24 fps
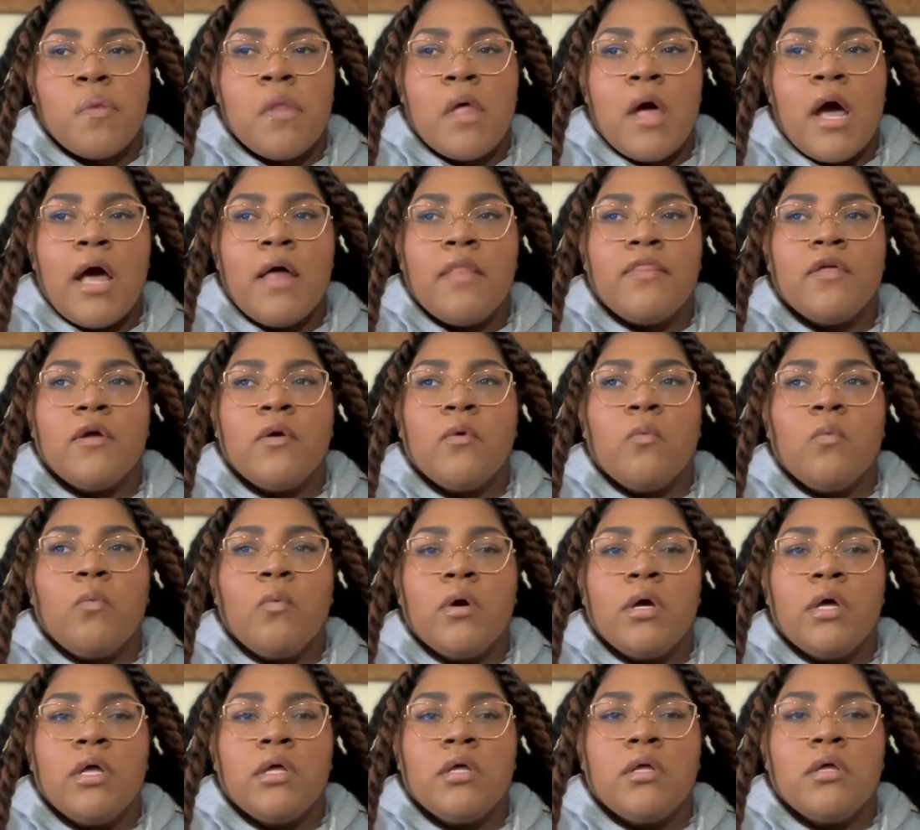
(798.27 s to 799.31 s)
I think
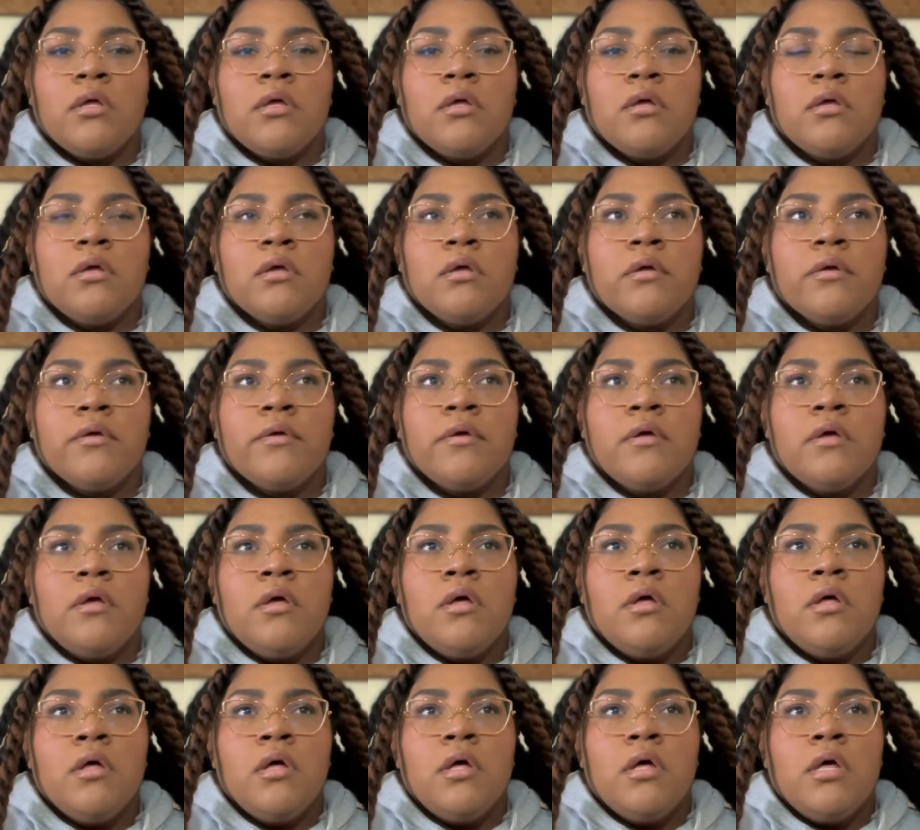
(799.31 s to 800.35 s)
what
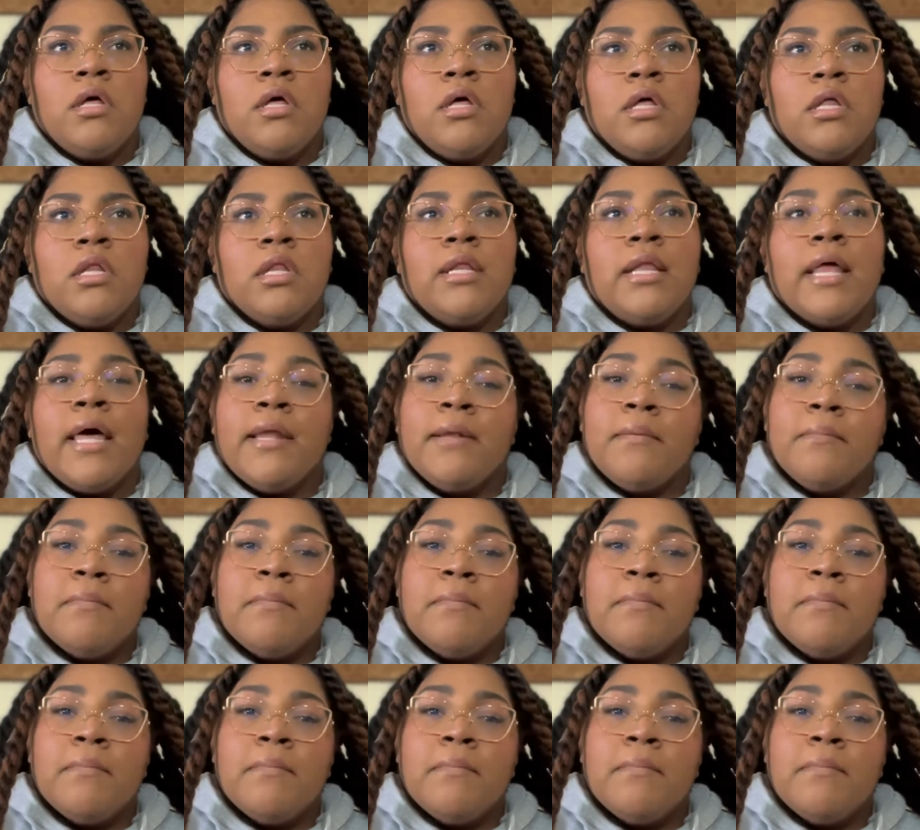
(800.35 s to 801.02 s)
led